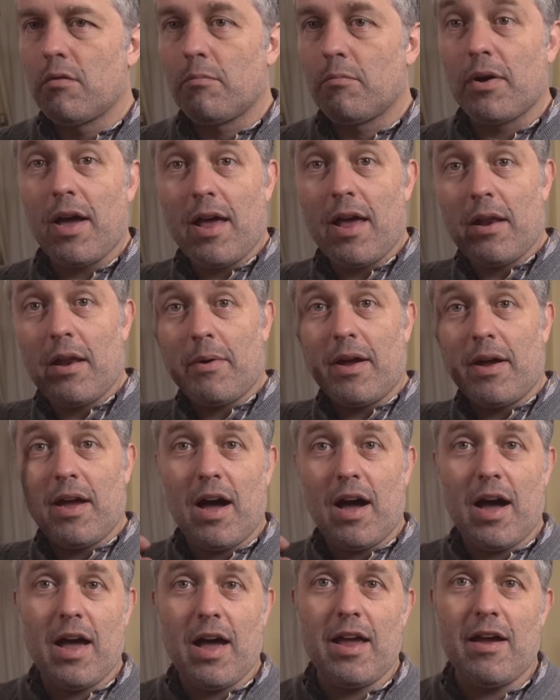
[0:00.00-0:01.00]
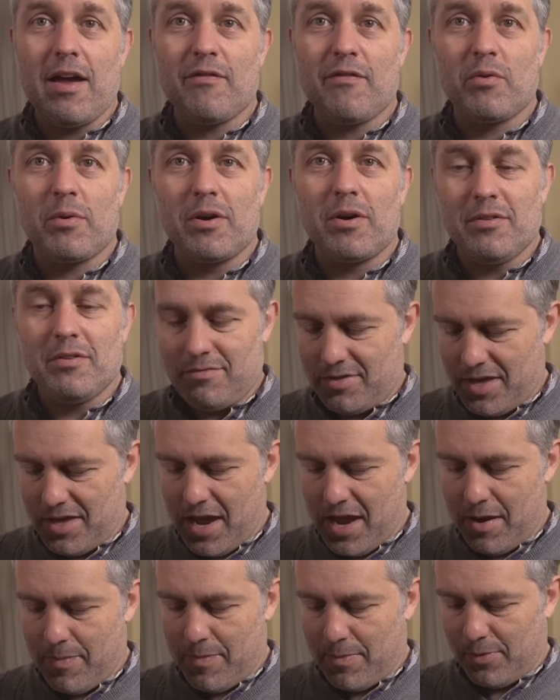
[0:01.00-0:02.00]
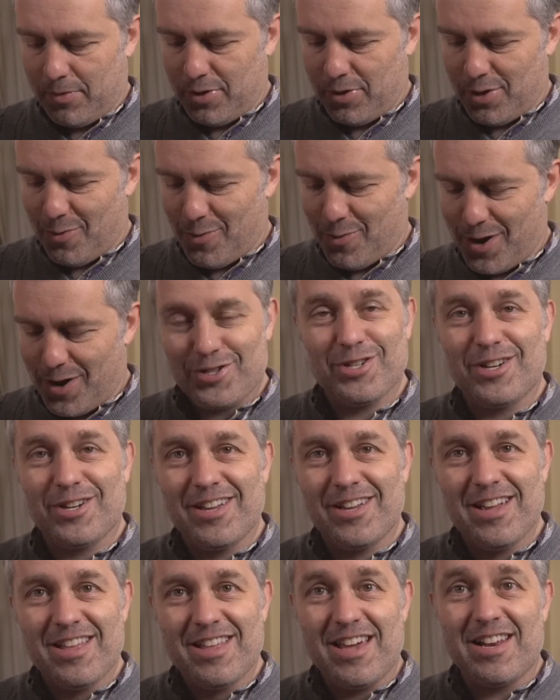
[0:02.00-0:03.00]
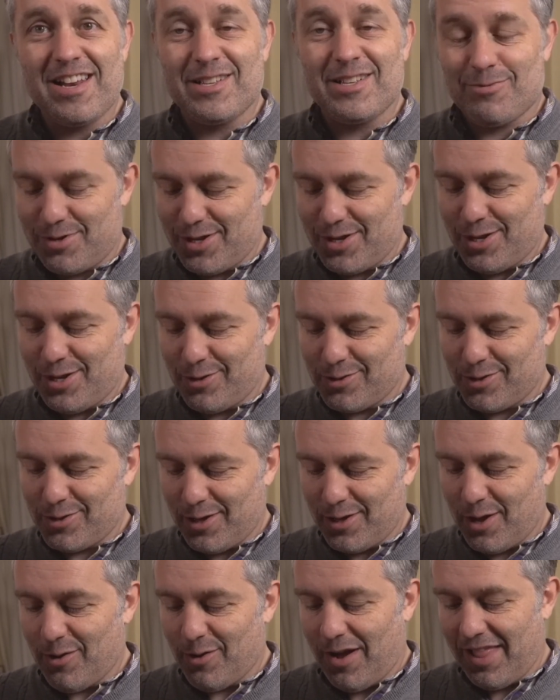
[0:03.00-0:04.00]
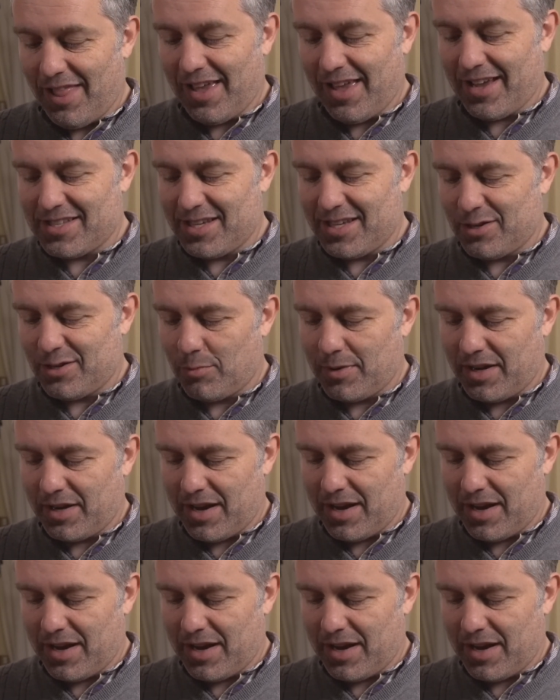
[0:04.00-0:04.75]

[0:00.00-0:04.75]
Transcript: But anyway, hi everyone. The 8 people that are watching. That is ridiculously low. Like I said, normally